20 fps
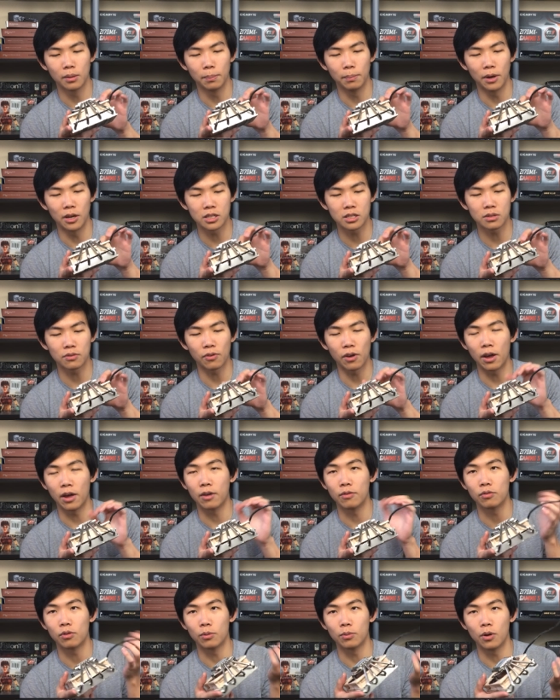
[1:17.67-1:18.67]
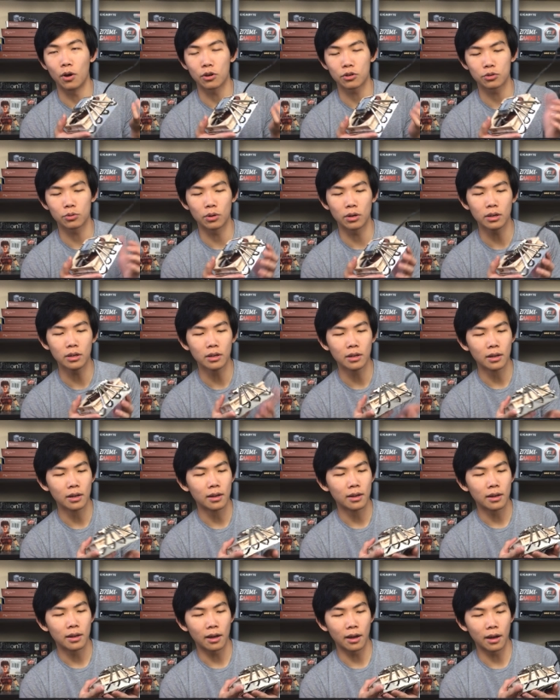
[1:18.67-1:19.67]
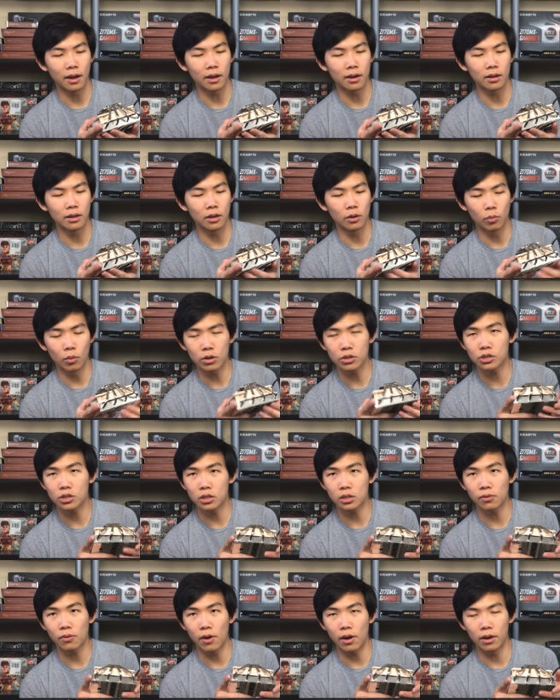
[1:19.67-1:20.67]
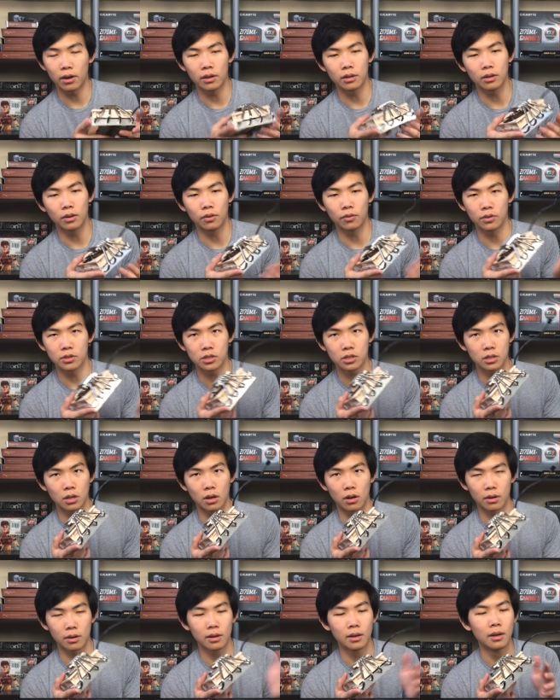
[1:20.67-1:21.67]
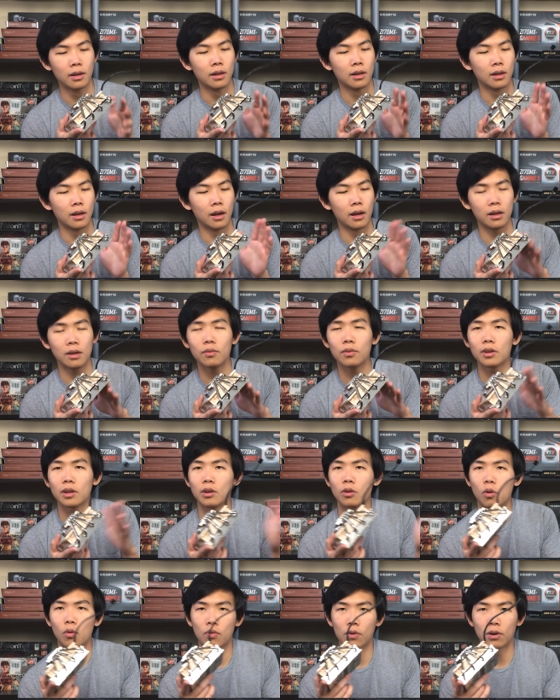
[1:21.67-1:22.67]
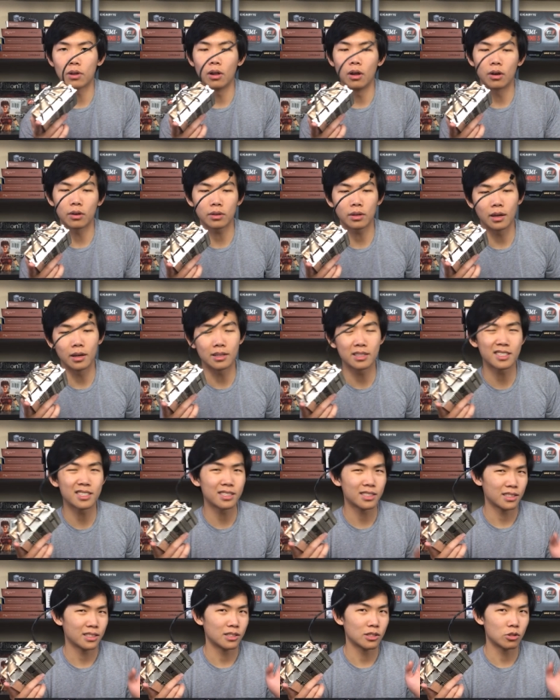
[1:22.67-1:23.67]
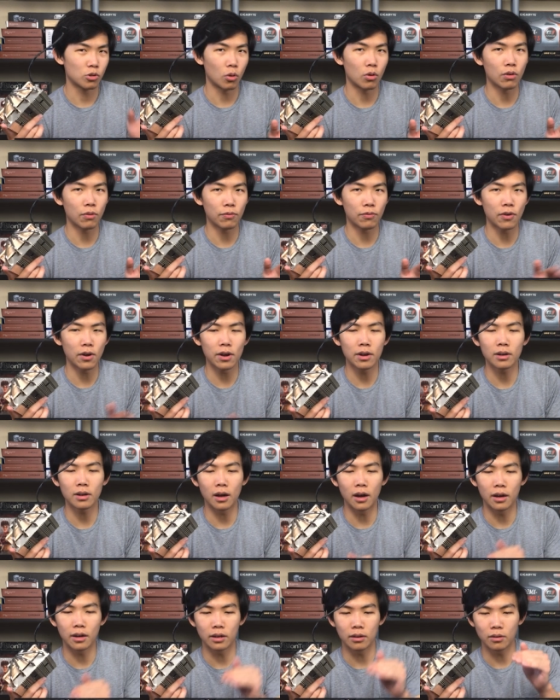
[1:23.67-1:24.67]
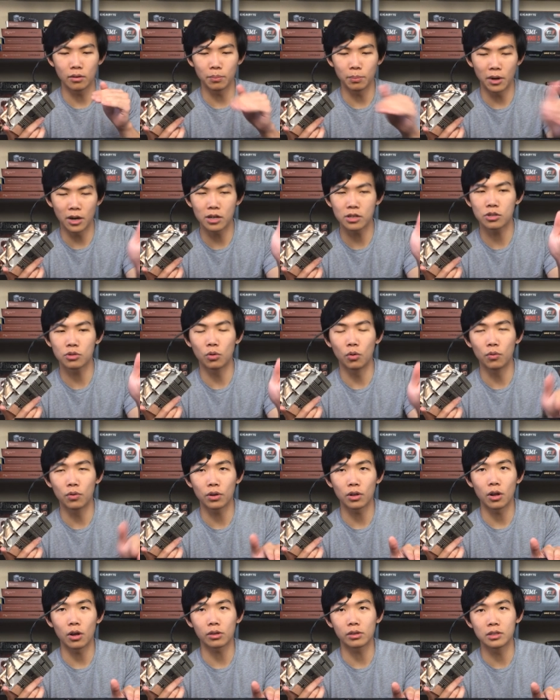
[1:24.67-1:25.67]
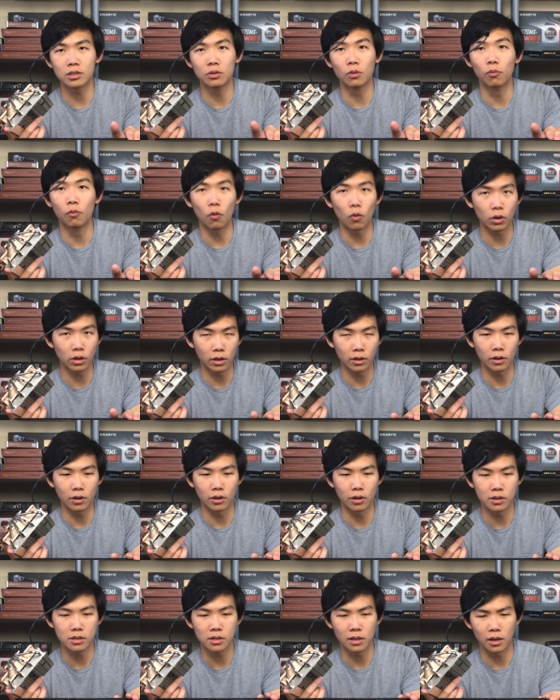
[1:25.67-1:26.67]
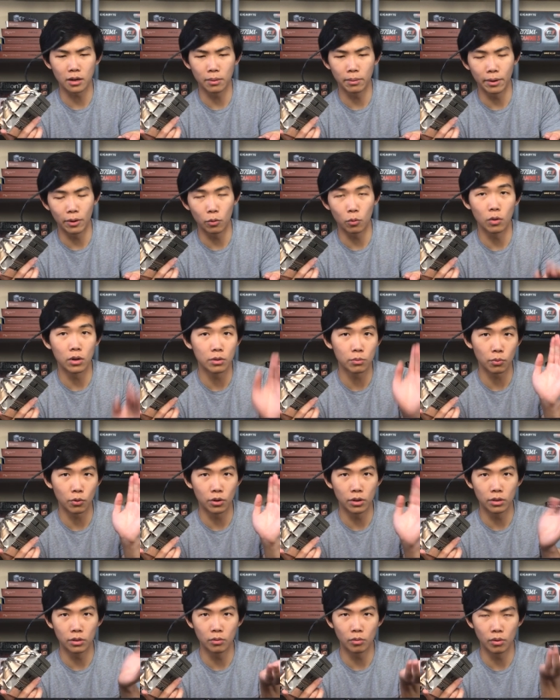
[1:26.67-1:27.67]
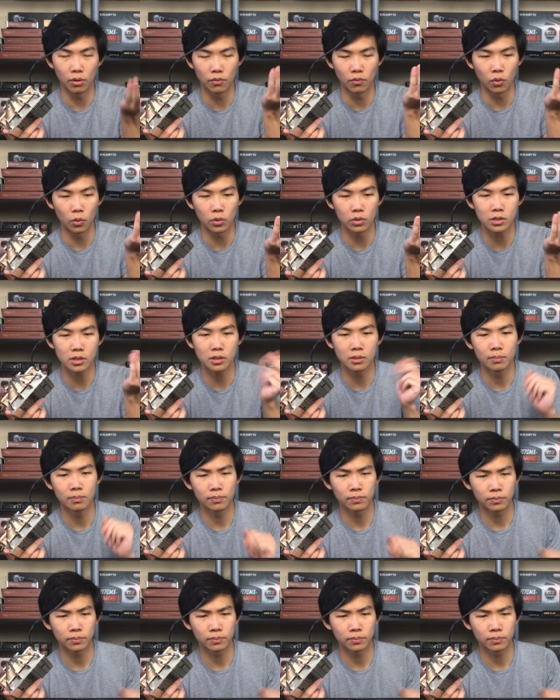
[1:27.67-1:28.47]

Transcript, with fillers: best fan from Noctua. And it works just fine if it's stock, and even an overclock, it's sort of fine. I managed to overclock this to four gigahertz at about one point three volts,